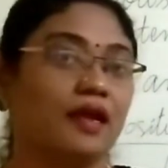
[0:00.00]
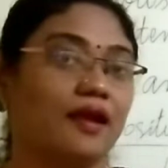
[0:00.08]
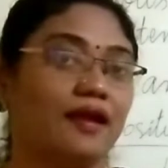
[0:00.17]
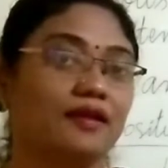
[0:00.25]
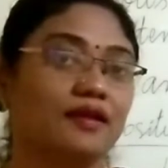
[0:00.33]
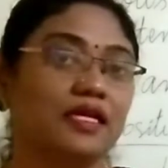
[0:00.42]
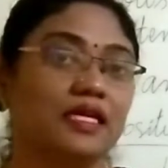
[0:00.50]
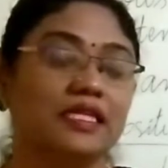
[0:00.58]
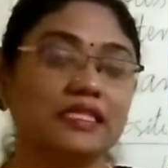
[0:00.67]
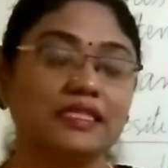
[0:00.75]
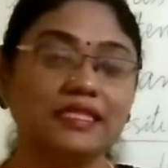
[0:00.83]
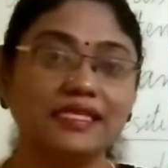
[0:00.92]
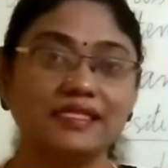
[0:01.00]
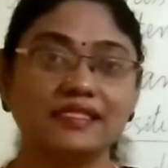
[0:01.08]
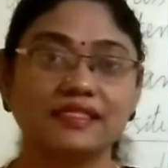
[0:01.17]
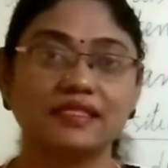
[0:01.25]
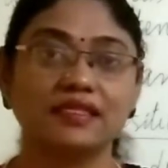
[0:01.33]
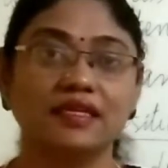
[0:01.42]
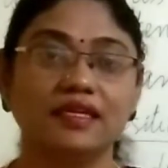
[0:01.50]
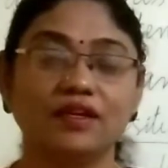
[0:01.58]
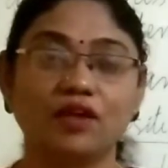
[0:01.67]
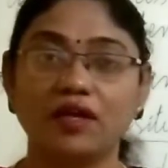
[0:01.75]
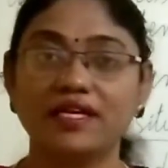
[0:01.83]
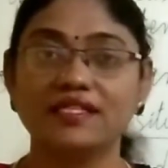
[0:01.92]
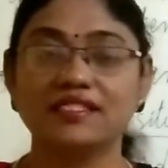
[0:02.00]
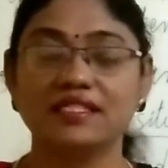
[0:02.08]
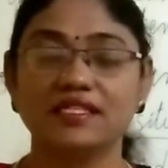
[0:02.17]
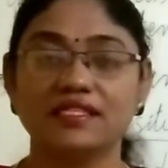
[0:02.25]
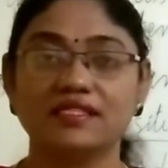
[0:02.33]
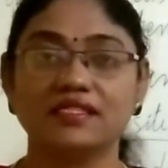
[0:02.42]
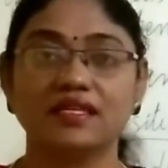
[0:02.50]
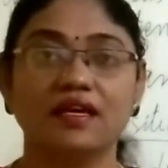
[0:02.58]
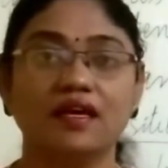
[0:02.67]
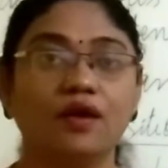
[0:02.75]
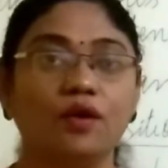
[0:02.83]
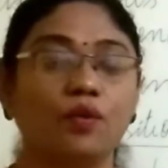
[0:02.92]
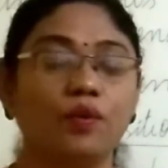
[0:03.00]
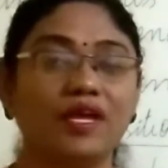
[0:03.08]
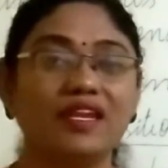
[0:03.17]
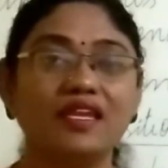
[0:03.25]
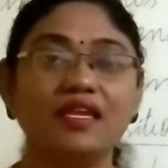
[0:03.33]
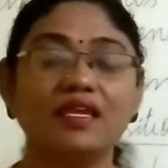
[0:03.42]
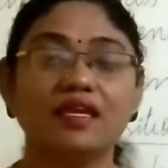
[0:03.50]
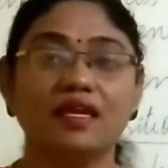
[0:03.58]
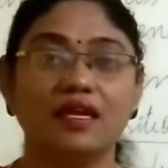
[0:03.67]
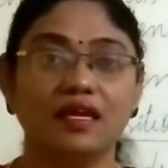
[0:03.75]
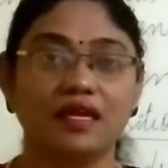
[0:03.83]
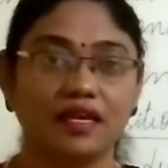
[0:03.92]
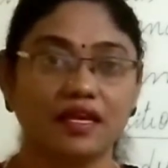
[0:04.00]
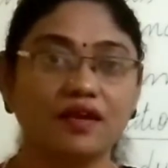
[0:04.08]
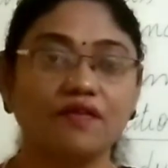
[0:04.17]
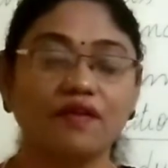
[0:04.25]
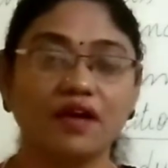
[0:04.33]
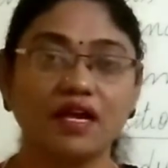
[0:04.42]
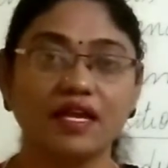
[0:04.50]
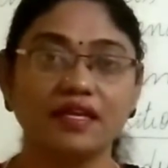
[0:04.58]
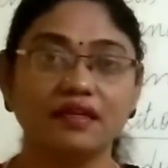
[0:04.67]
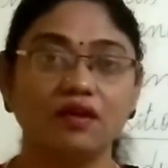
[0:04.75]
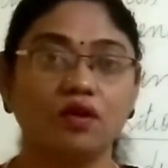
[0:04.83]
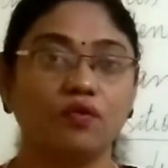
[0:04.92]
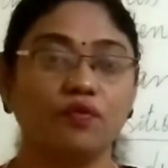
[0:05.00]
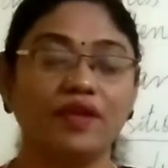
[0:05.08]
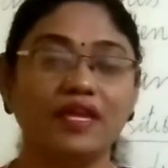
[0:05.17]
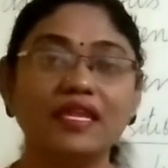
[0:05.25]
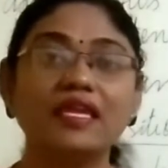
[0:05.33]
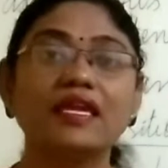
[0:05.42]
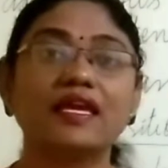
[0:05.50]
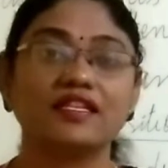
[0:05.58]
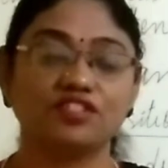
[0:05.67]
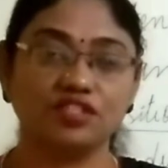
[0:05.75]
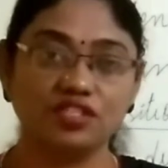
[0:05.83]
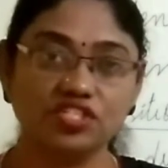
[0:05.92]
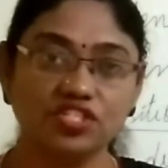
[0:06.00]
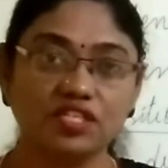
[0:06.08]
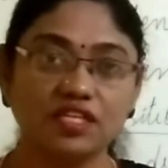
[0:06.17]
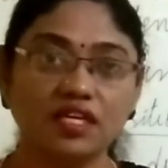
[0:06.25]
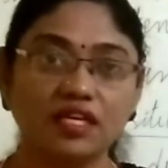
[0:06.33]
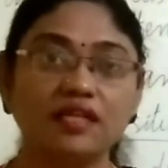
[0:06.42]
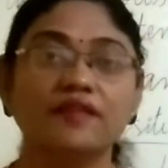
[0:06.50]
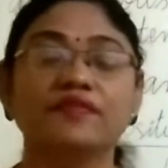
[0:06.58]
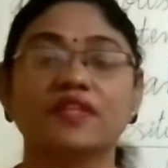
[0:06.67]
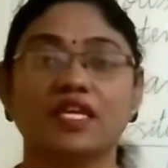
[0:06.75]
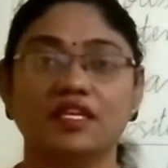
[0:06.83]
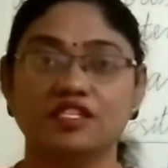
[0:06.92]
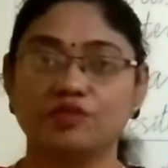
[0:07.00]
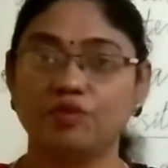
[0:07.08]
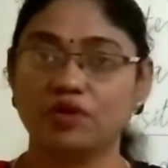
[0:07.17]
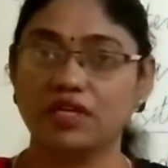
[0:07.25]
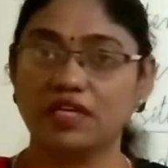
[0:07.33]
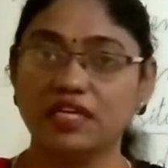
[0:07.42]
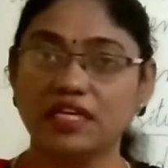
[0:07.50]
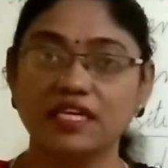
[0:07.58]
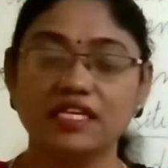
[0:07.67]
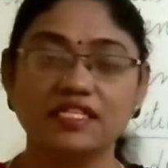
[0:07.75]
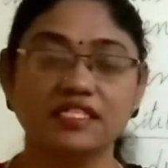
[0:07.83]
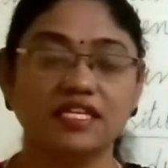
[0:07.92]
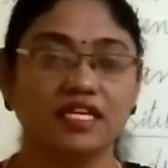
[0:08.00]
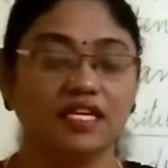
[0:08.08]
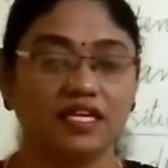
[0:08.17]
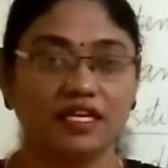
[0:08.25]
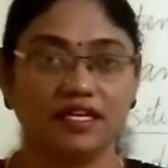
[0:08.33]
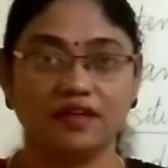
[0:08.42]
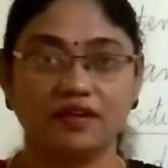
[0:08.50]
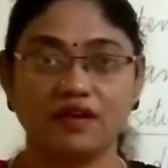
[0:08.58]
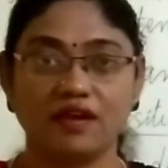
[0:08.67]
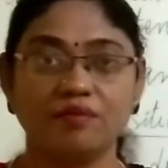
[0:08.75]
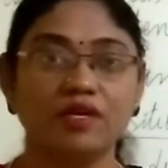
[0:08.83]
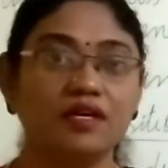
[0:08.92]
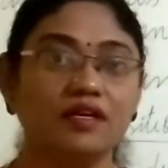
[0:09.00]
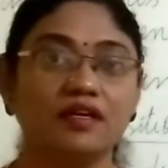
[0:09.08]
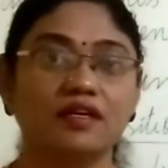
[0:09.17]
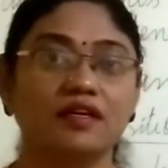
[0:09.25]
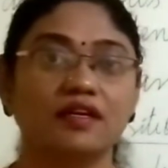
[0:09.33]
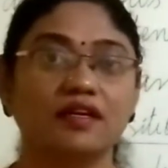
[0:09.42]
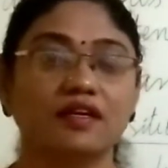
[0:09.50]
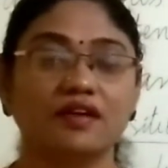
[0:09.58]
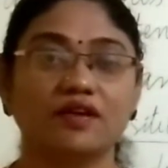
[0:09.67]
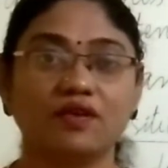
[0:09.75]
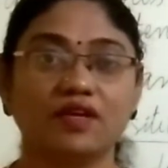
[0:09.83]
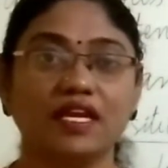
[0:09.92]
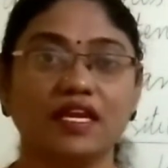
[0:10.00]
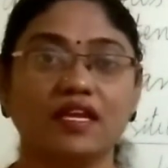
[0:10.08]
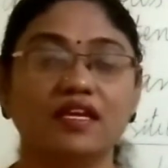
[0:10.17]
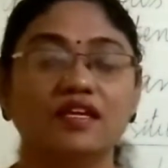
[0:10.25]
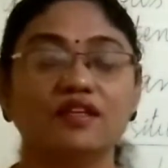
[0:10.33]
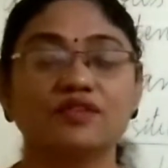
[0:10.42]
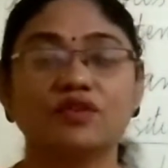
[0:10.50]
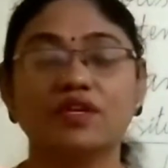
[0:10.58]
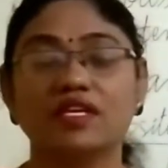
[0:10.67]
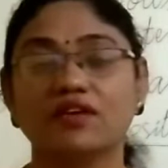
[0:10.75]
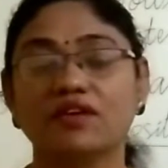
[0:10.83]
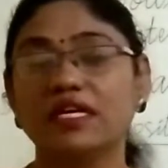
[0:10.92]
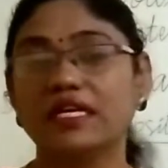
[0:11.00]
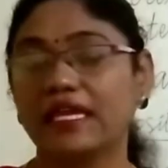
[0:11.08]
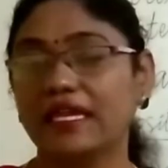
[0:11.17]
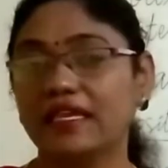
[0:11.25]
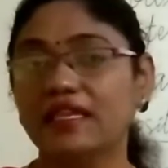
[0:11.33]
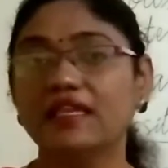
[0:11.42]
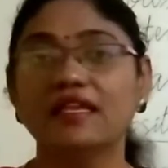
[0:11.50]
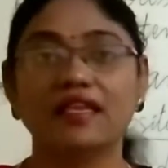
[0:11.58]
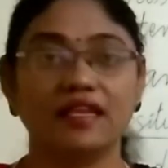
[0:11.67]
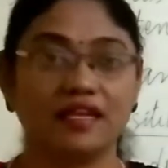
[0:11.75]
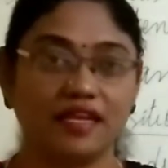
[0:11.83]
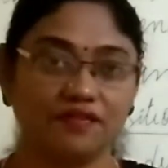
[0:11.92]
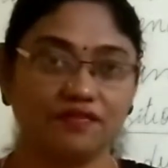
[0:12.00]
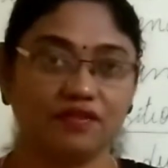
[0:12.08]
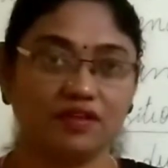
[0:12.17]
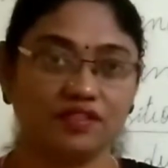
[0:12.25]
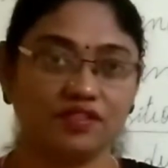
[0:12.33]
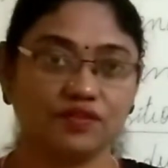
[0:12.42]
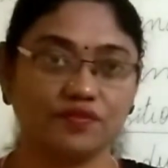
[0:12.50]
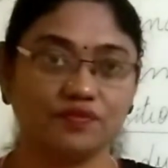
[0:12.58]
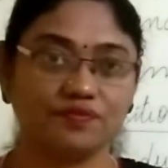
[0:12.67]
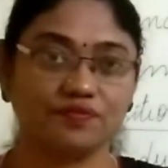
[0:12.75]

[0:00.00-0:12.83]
And this knowledge is very required, very essential in spoken English, in grammar, okay, so in our daily life also.